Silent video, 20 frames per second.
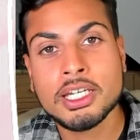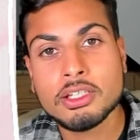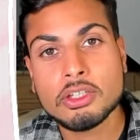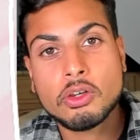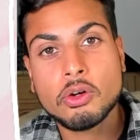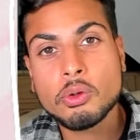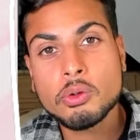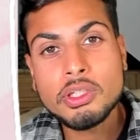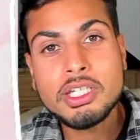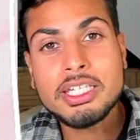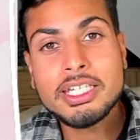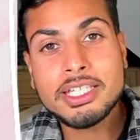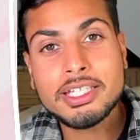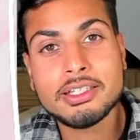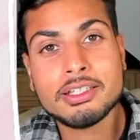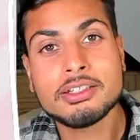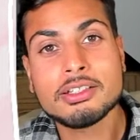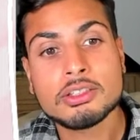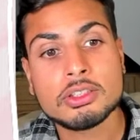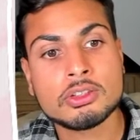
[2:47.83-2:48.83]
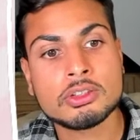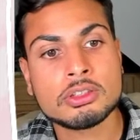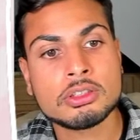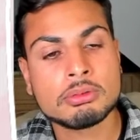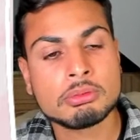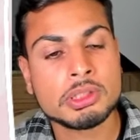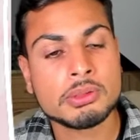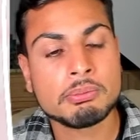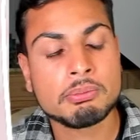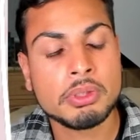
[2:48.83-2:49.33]
go on the link in the
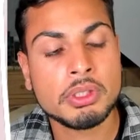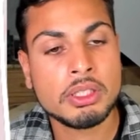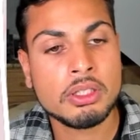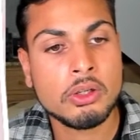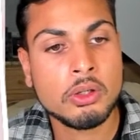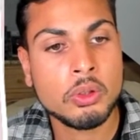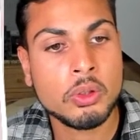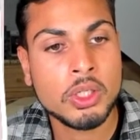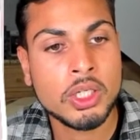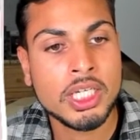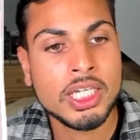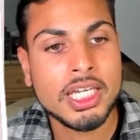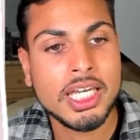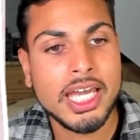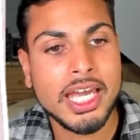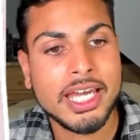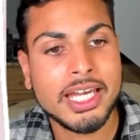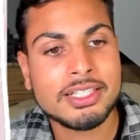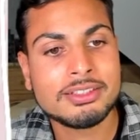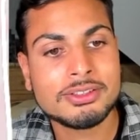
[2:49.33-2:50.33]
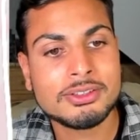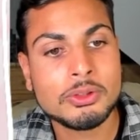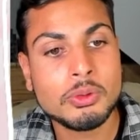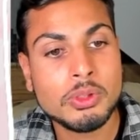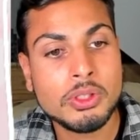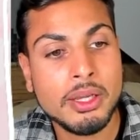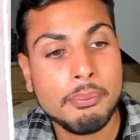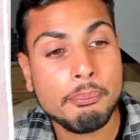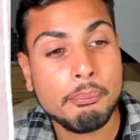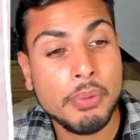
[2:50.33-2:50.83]
description below and you
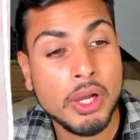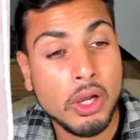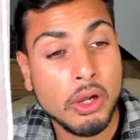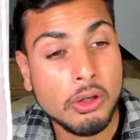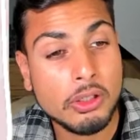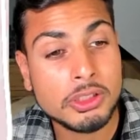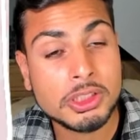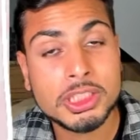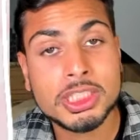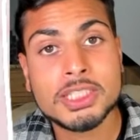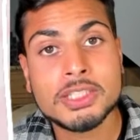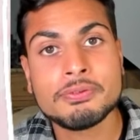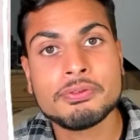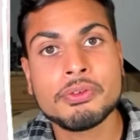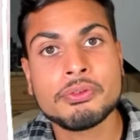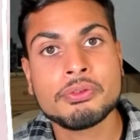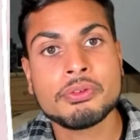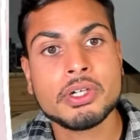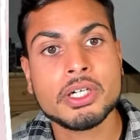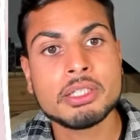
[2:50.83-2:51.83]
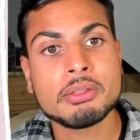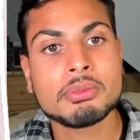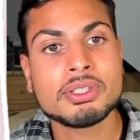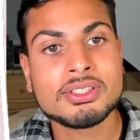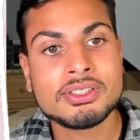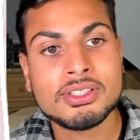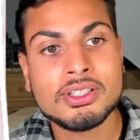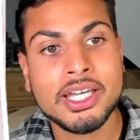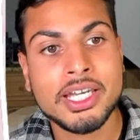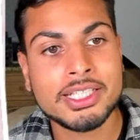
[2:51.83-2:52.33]
can purchase the Framer
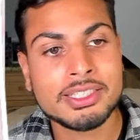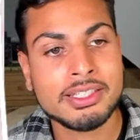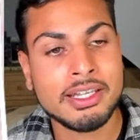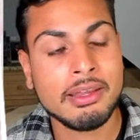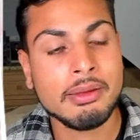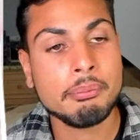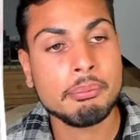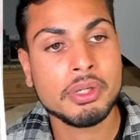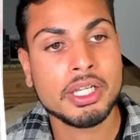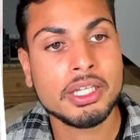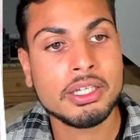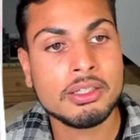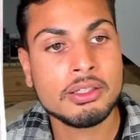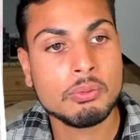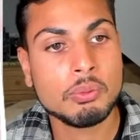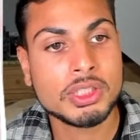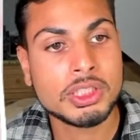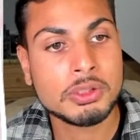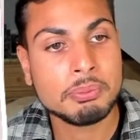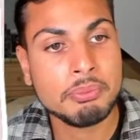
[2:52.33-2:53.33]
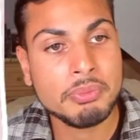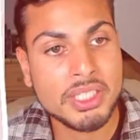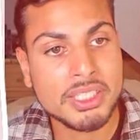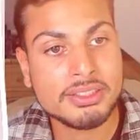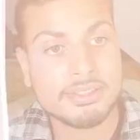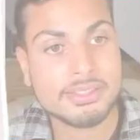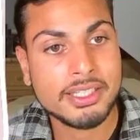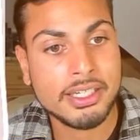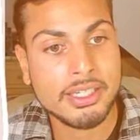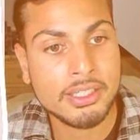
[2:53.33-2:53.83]
Site template, which
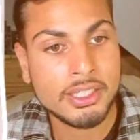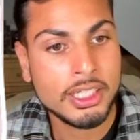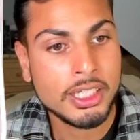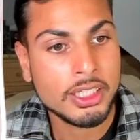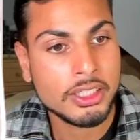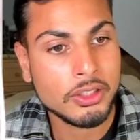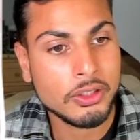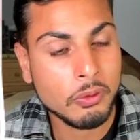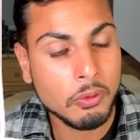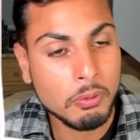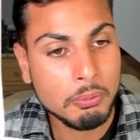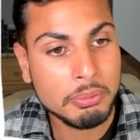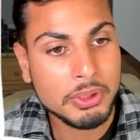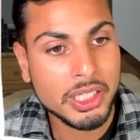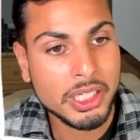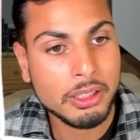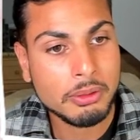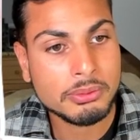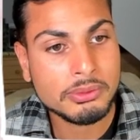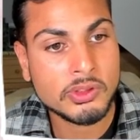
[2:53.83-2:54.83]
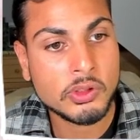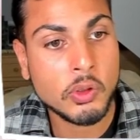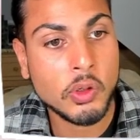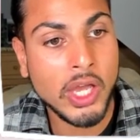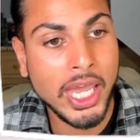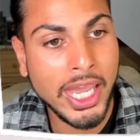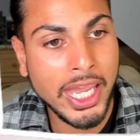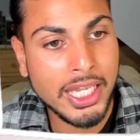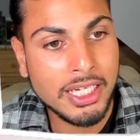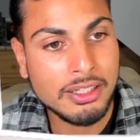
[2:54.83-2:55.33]
means that you'll be able to
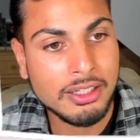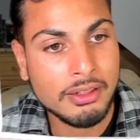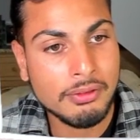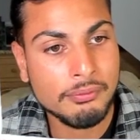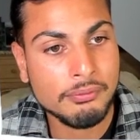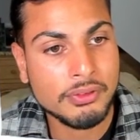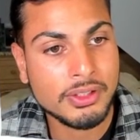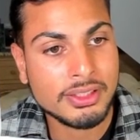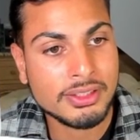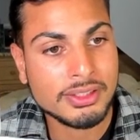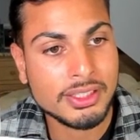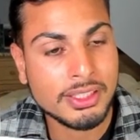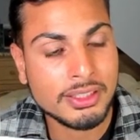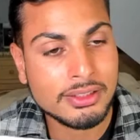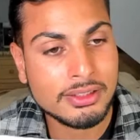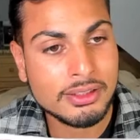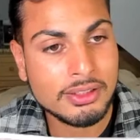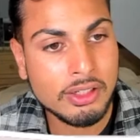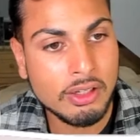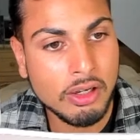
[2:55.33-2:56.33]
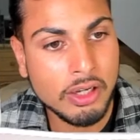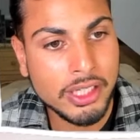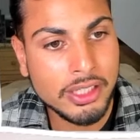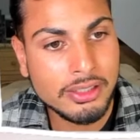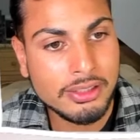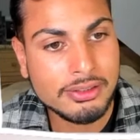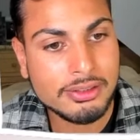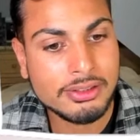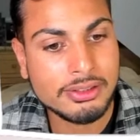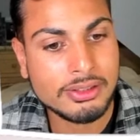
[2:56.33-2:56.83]
edit this entire
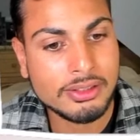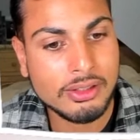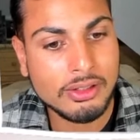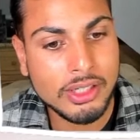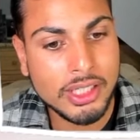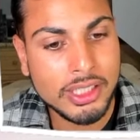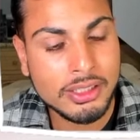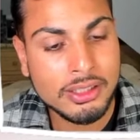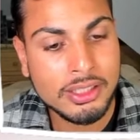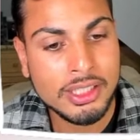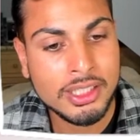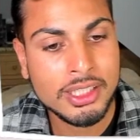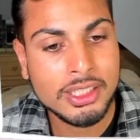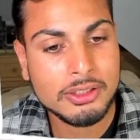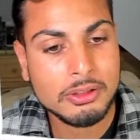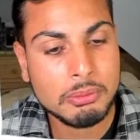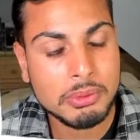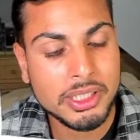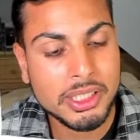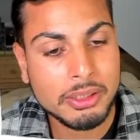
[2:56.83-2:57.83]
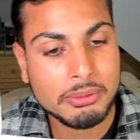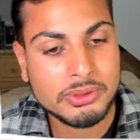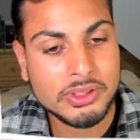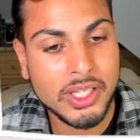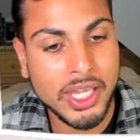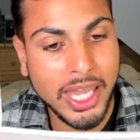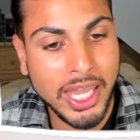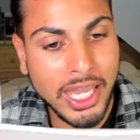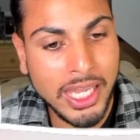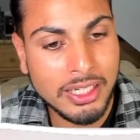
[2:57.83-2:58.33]
design. You'll be able
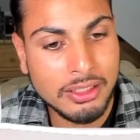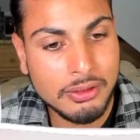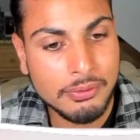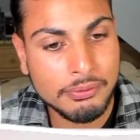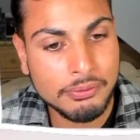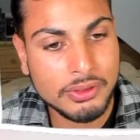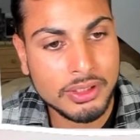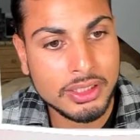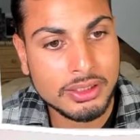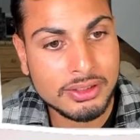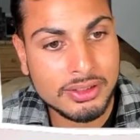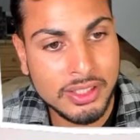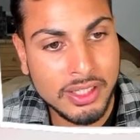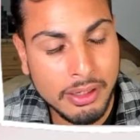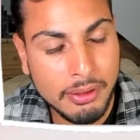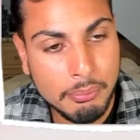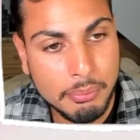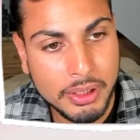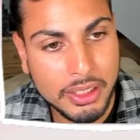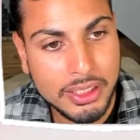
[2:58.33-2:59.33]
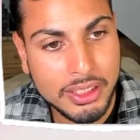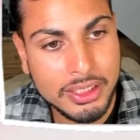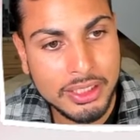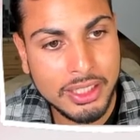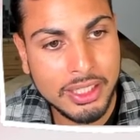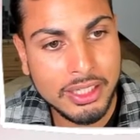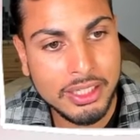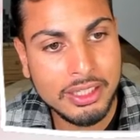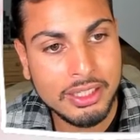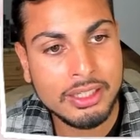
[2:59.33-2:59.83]
to edit the template
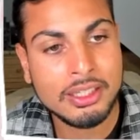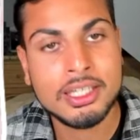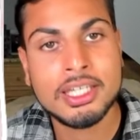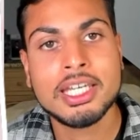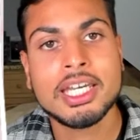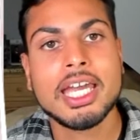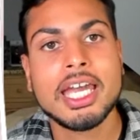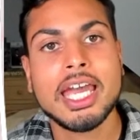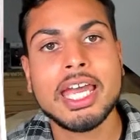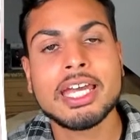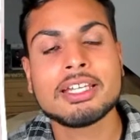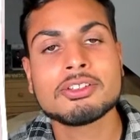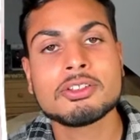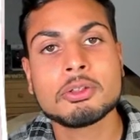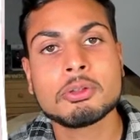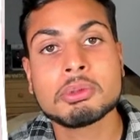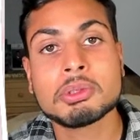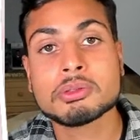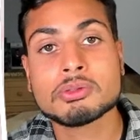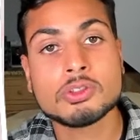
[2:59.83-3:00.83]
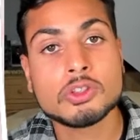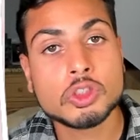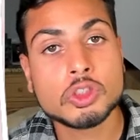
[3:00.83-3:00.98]
here, and you'll be able to